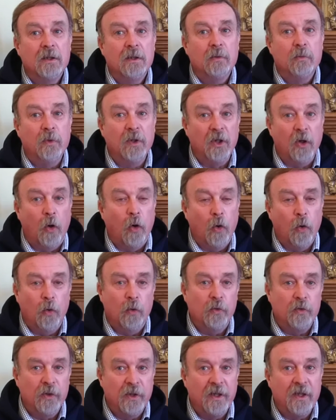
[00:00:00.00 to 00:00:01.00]
We
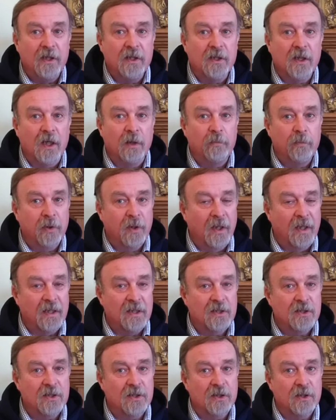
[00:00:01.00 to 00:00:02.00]
all need a
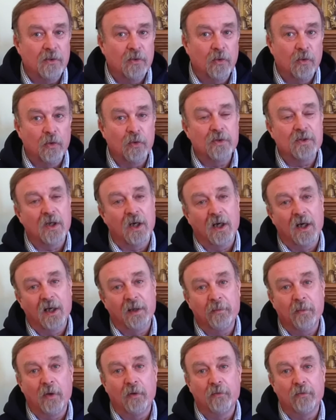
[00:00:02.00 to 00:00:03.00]
place or
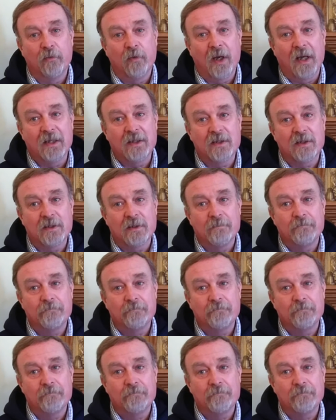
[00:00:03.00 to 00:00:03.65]
time of rest.